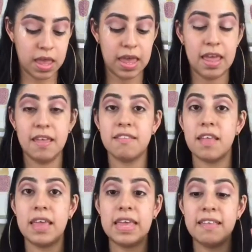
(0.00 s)
is
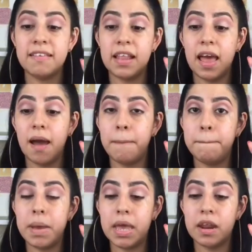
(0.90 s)
Isla
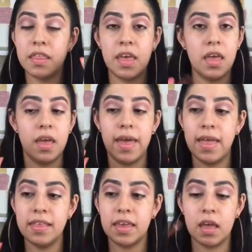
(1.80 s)
Verde,
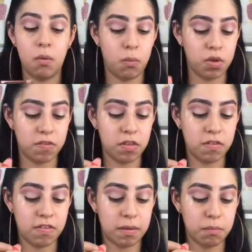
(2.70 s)
and again with the
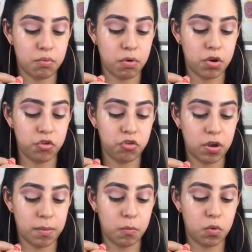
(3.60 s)
same brush
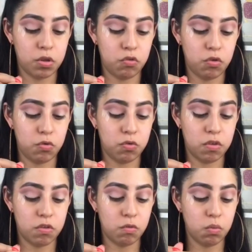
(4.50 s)
I'm going to use
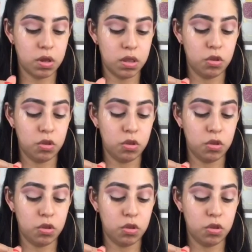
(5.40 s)
this one.